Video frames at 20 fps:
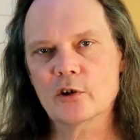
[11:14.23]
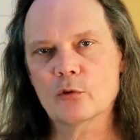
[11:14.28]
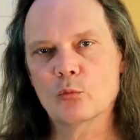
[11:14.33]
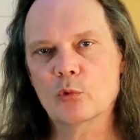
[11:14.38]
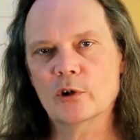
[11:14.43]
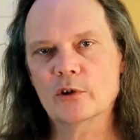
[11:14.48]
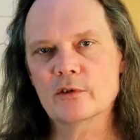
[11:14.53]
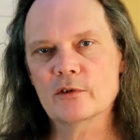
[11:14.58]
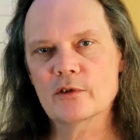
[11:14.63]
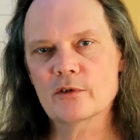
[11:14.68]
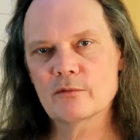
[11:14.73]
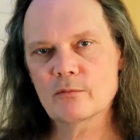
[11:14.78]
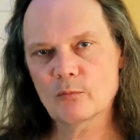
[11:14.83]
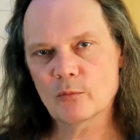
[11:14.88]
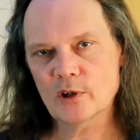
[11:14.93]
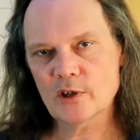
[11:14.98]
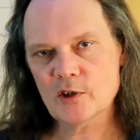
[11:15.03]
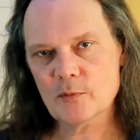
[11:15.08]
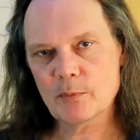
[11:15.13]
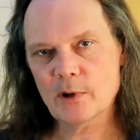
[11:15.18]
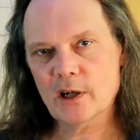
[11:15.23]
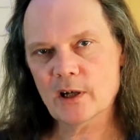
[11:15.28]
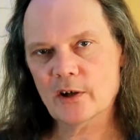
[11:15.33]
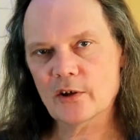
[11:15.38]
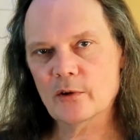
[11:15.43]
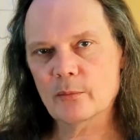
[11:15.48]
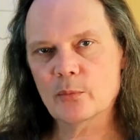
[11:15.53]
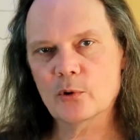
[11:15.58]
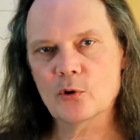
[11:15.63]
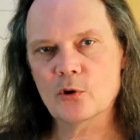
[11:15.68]
in one one spot on
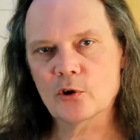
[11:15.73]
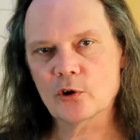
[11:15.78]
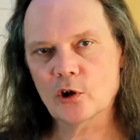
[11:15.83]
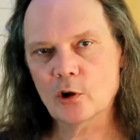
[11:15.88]
the board,